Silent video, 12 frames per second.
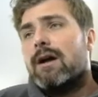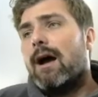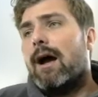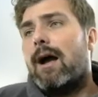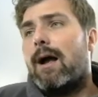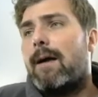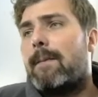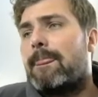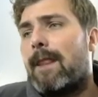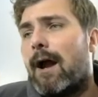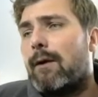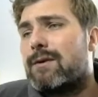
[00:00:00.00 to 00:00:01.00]

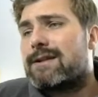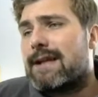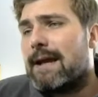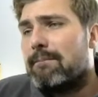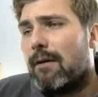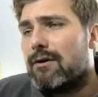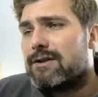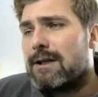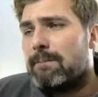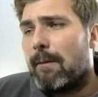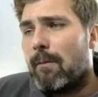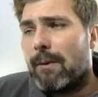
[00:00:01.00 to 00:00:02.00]
I would say mostly
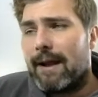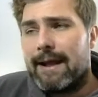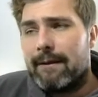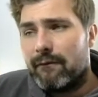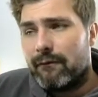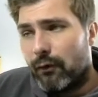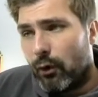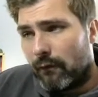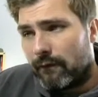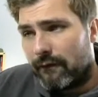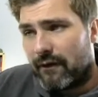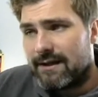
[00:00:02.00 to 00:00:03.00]
people play him for
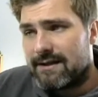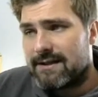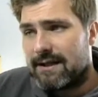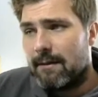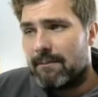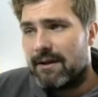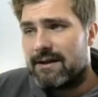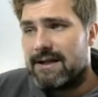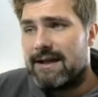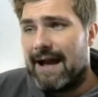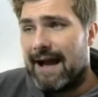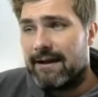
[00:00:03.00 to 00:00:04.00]
the Frenzy
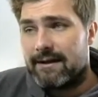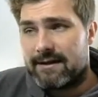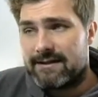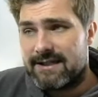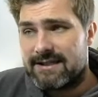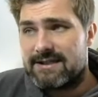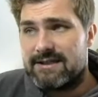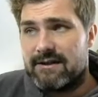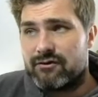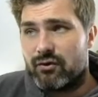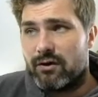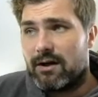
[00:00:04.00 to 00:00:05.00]
ability and the consistency of
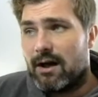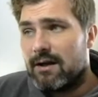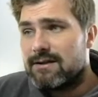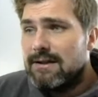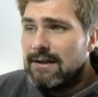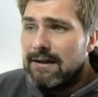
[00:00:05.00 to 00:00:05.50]
drawing cards.